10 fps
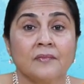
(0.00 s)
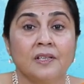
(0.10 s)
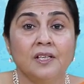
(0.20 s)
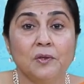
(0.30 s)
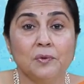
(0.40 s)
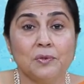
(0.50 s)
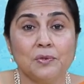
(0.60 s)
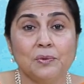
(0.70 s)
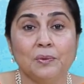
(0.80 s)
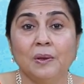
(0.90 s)
He
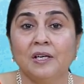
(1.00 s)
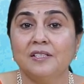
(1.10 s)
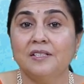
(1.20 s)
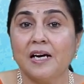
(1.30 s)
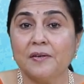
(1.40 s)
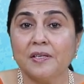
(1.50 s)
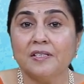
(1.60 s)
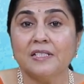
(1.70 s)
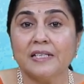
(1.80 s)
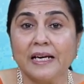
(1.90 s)
used to
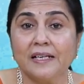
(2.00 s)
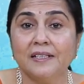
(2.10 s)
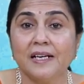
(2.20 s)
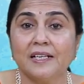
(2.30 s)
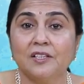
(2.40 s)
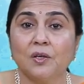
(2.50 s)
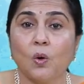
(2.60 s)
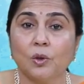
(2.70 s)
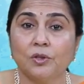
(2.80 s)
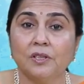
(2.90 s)
direct his anger at the
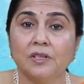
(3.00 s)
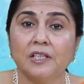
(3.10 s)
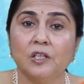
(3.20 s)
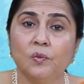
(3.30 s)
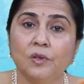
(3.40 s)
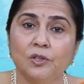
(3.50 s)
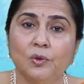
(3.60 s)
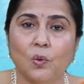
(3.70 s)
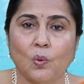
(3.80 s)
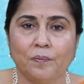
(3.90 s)
author even
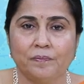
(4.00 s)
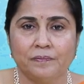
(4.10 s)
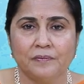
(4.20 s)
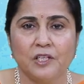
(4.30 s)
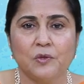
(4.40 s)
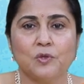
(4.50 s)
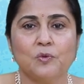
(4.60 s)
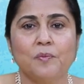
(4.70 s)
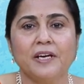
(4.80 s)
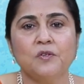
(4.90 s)
though it
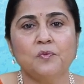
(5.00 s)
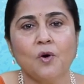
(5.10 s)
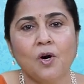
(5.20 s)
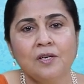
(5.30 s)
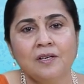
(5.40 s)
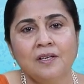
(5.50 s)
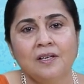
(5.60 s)
was meant for